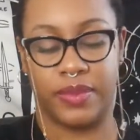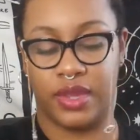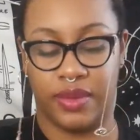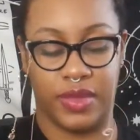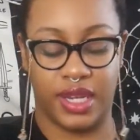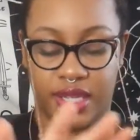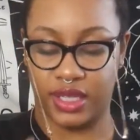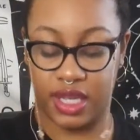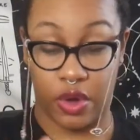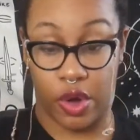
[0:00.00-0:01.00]
Let me not
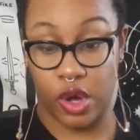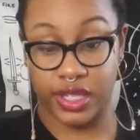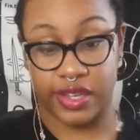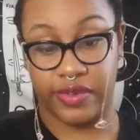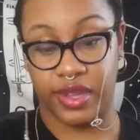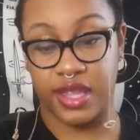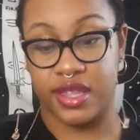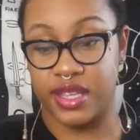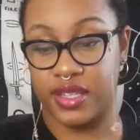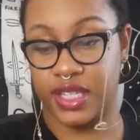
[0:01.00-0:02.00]
say all, because I feel like
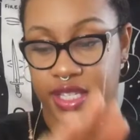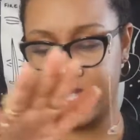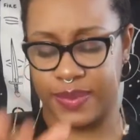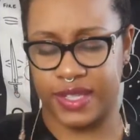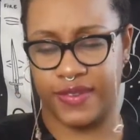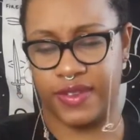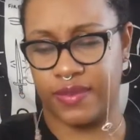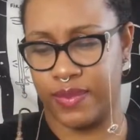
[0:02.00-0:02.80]
this is a specific